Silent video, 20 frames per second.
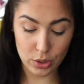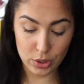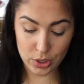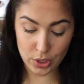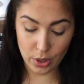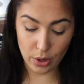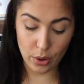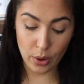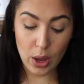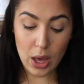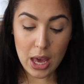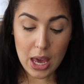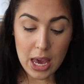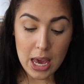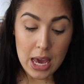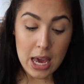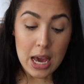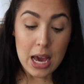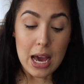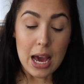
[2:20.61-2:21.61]
So
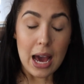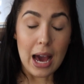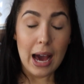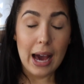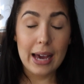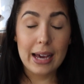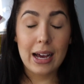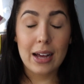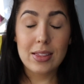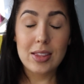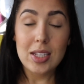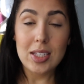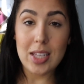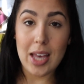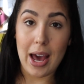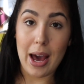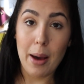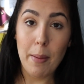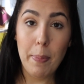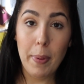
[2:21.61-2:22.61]
I got this
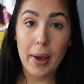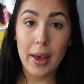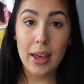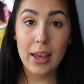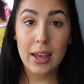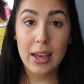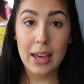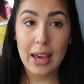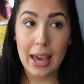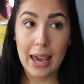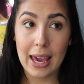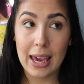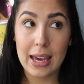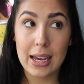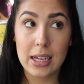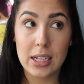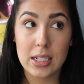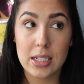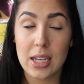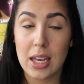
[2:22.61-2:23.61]
app
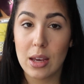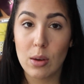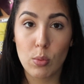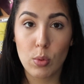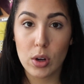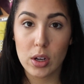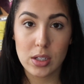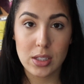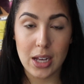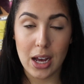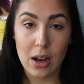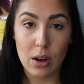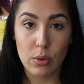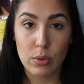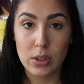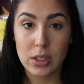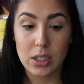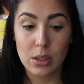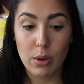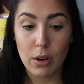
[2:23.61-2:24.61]
and it worked out
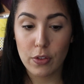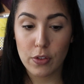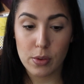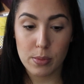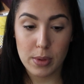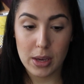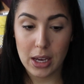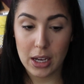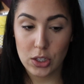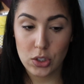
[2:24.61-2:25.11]
really well for me.